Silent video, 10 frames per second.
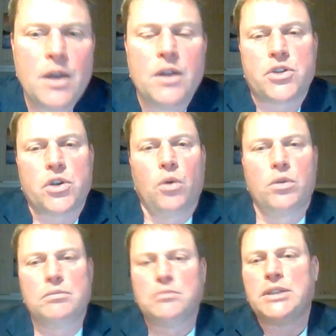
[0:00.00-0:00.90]

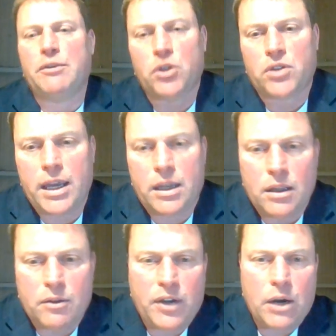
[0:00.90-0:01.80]
So if you take
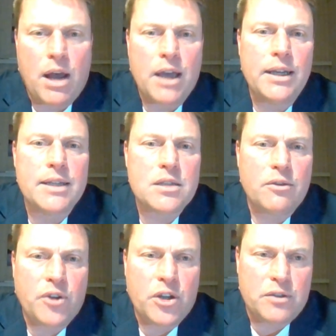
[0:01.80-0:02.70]
the Faroe Islands, the
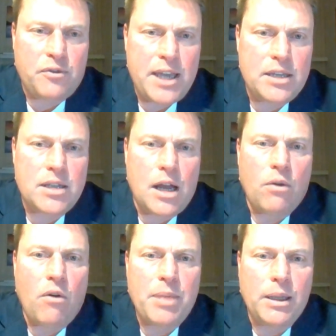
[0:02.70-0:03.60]
first phase now
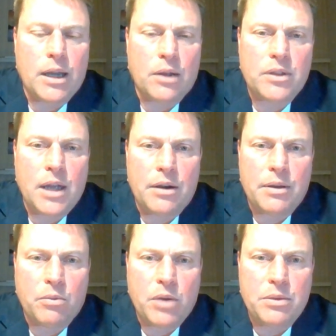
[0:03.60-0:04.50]
of build out
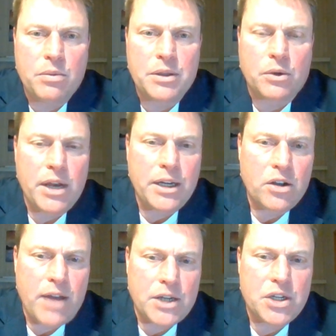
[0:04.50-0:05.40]
there with grid
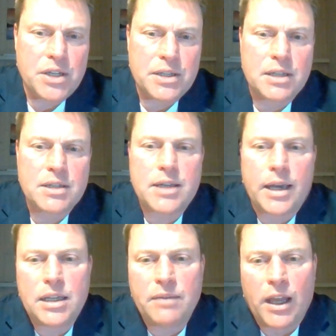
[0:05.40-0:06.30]
connections and
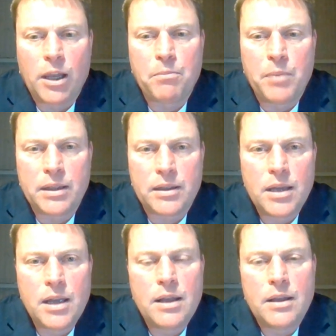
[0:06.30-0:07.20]
site development,
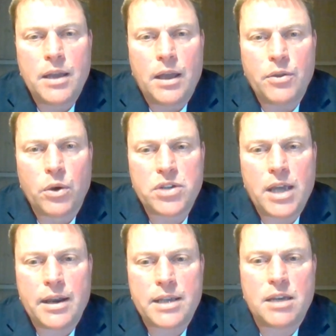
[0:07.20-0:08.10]
those
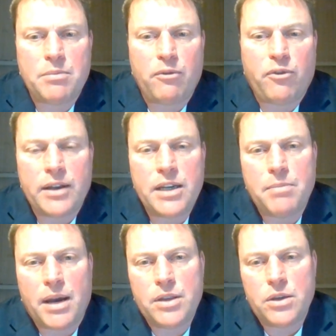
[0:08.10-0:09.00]
areas have been funded
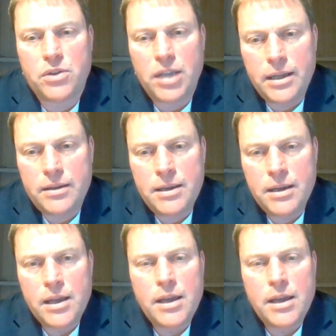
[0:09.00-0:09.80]
by the utility.